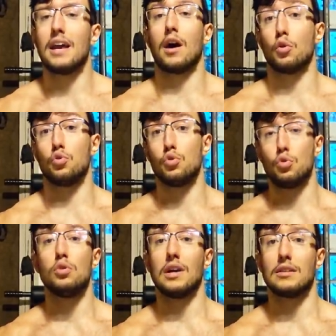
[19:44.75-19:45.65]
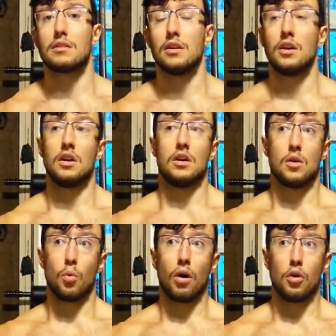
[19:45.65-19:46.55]
And how do you do that?
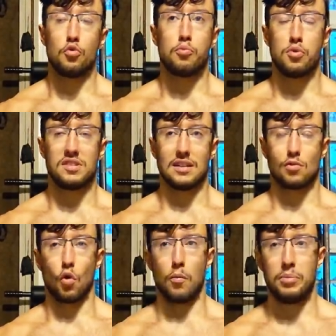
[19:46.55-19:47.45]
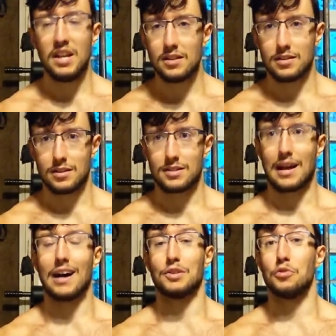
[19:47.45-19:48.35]
Well, you present
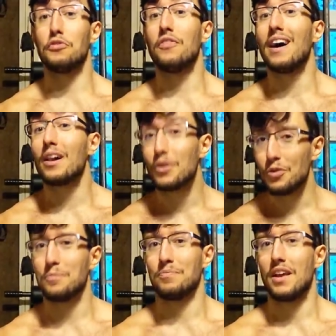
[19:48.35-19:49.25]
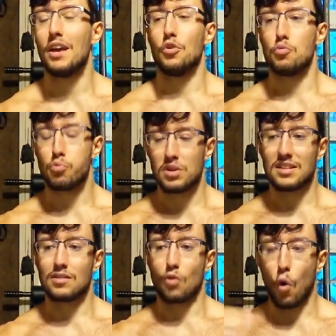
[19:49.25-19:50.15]
obedience as a value. You
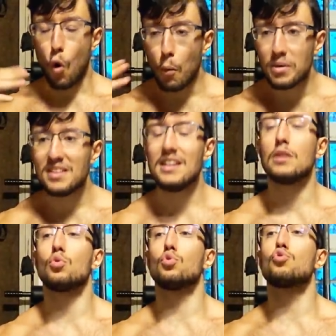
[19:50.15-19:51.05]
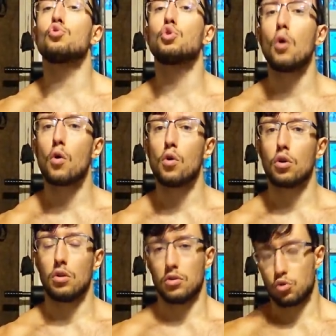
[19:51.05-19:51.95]
present obeying the
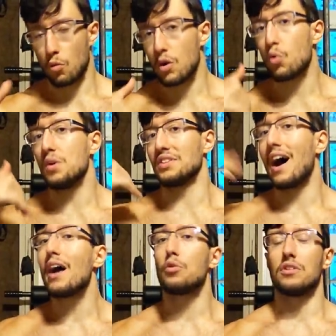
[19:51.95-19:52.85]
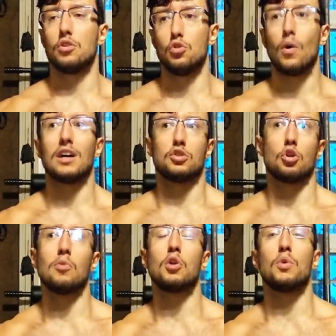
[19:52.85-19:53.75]
strong, someone who is higher than you as
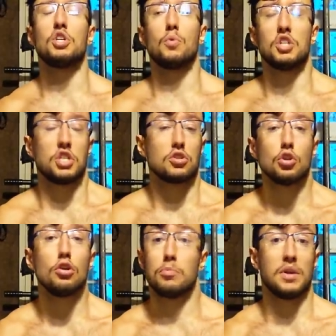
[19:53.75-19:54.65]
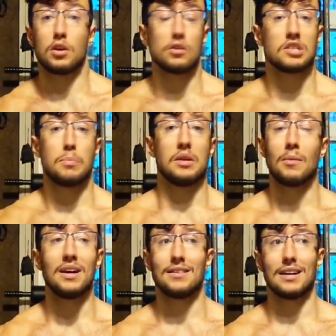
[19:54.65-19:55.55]
someone which is good. Because keep in
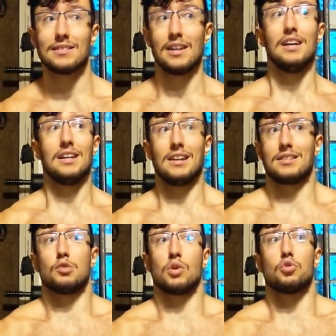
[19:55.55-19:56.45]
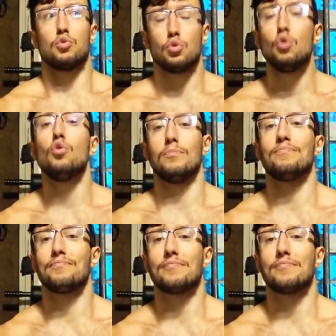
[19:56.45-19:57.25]
mind that this is what you do